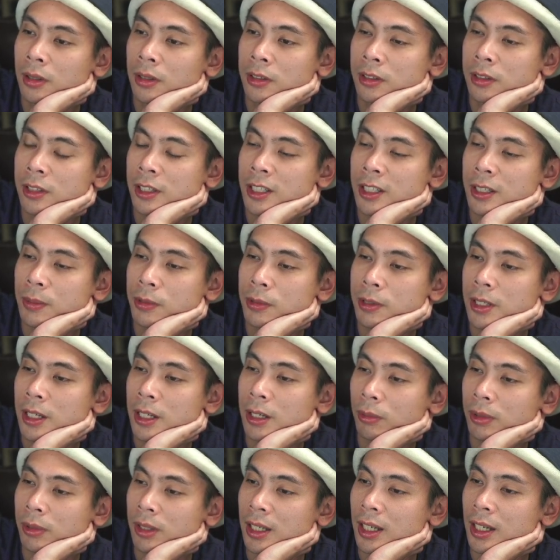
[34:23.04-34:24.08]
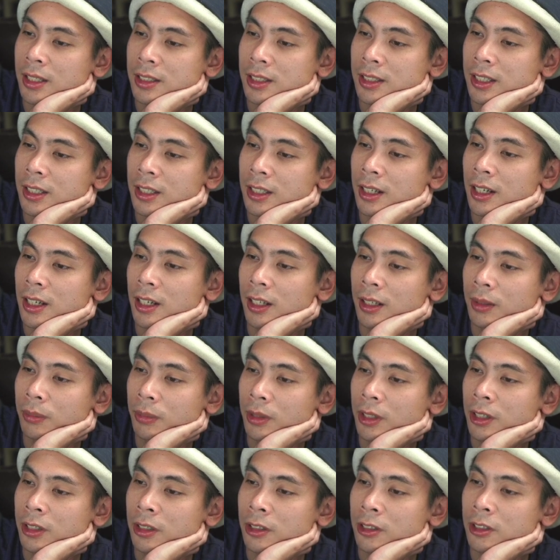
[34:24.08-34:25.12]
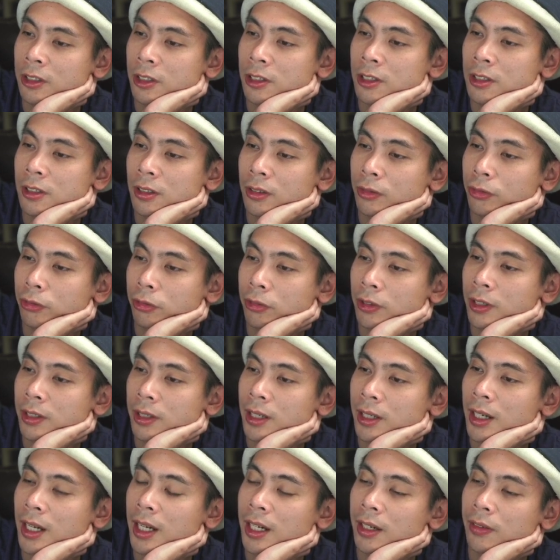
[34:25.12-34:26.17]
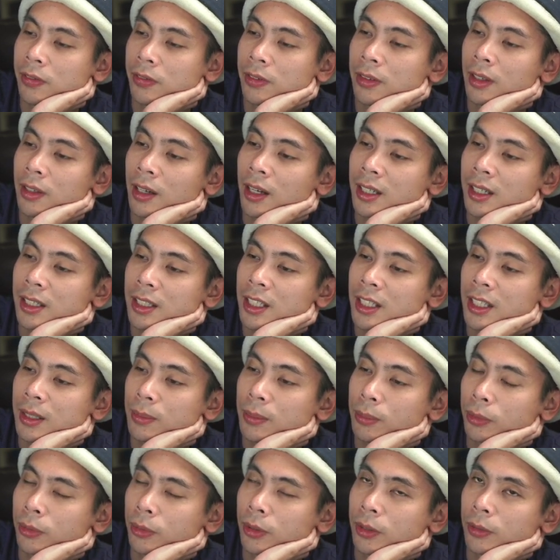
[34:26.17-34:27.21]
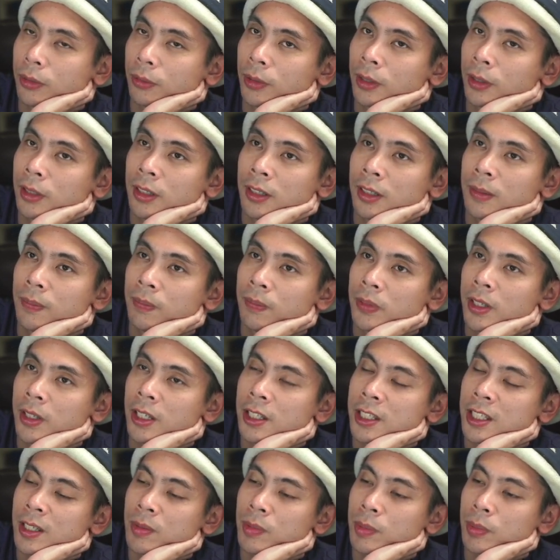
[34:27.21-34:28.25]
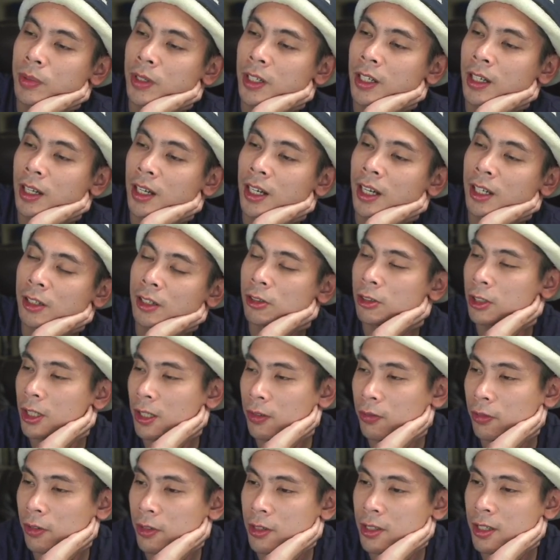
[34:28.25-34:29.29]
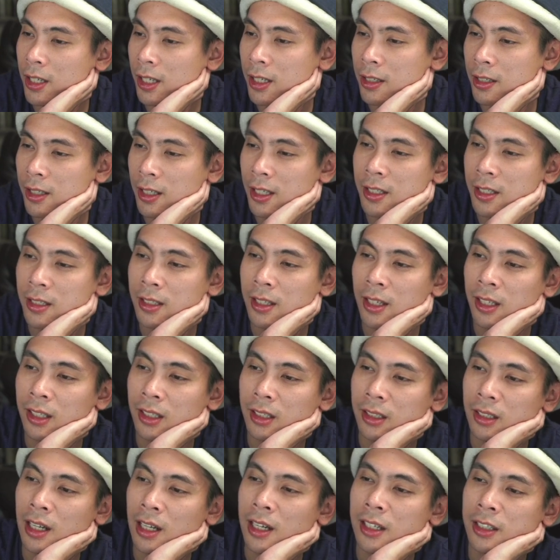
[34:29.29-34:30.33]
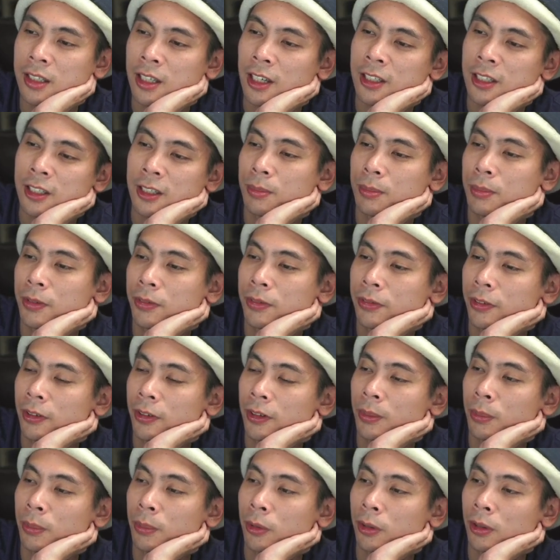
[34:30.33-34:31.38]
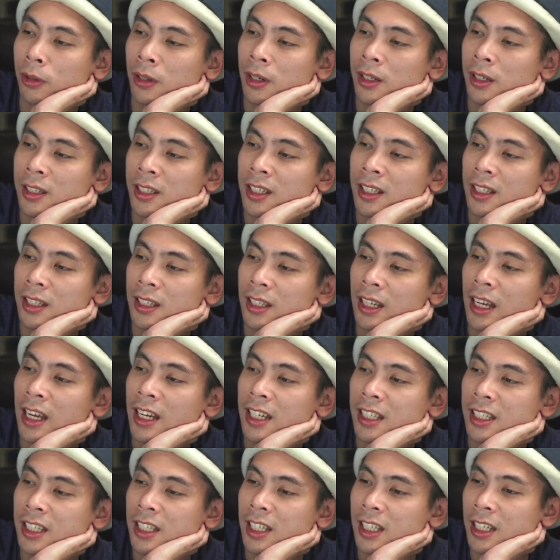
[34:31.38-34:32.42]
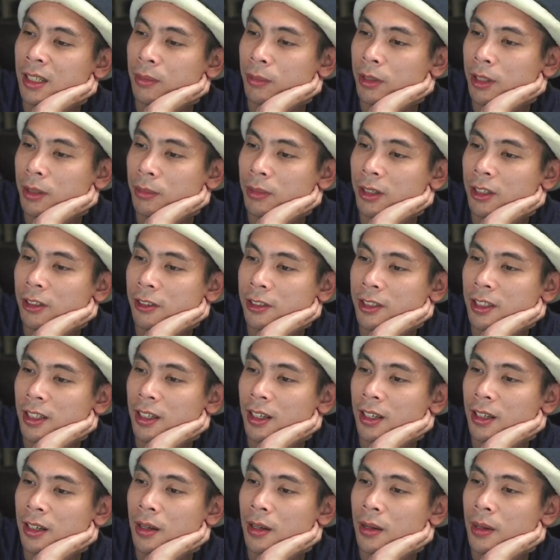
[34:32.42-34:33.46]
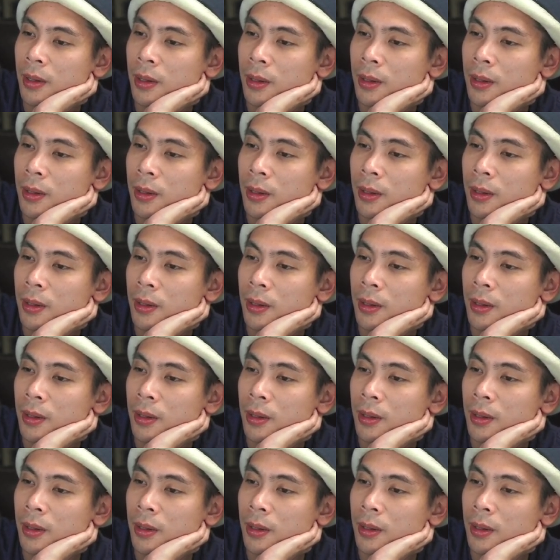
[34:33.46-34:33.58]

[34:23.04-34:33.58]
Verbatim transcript: 60% with XT column, adjusted front height of 19.1. That seems pretty high. Usually for 60s, I tend to prefer more on the 18mm side.